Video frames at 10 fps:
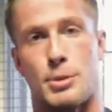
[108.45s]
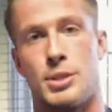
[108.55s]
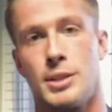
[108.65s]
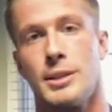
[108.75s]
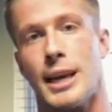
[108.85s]
You
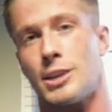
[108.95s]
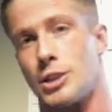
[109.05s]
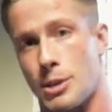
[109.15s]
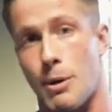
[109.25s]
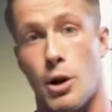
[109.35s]
still get
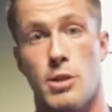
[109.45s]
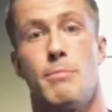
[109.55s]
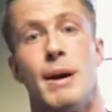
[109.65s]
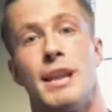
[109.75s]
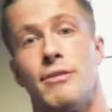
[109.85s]
just about all
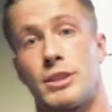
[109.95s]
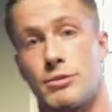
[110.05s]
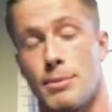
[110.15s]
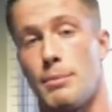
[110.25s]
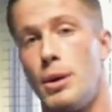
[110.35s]
the benefits
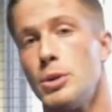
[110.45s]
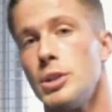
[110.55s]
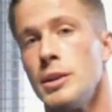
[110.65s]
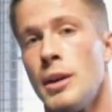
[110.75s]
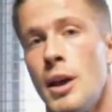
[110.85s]
from the
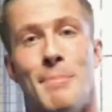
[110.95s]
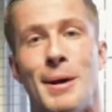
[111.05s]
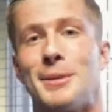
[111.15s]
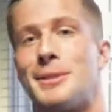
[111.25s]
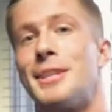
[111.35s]
motion,
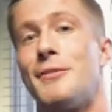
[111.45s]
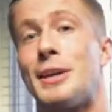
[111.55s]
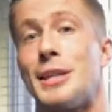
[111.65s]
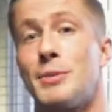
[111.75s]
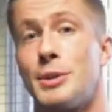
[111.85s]
but you
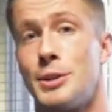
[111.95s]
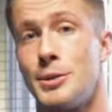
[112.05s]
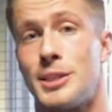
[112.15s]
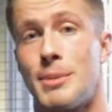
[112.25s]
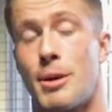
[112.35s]
significantly
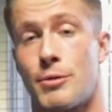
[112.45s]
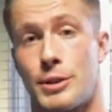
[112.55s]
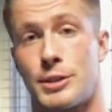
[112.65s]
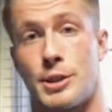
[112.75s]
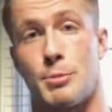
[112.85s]
reduce the amount of
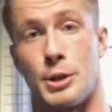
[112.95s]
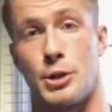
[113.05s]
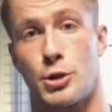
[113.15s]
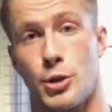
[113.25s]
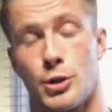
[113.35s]
risk you're putting
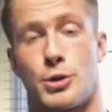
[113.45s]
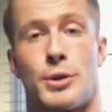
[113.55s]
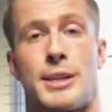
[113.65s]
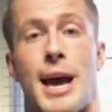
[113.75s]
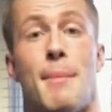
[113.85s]
your shoulder
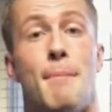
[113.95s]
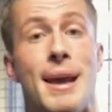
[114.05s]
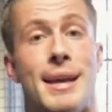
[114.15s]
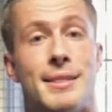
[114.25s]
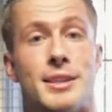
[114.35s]
joint at,
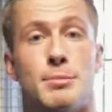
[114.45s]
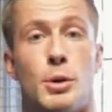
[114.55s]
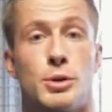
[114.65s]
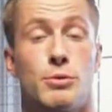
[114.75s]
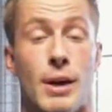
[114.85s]
making this
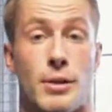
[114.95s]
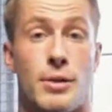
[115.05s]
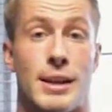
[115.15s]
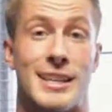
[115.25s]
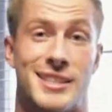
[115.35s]
motion, rather
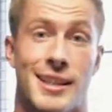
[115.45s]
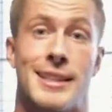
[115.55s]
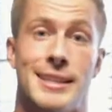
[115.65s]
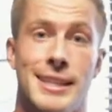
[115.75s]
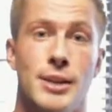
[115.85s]
than a
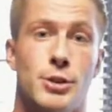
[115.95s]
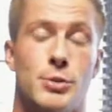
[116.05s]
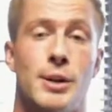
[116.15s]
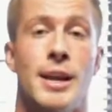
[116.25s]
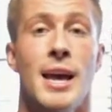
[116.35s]
slightly dangerous
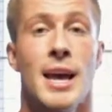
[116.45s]
one,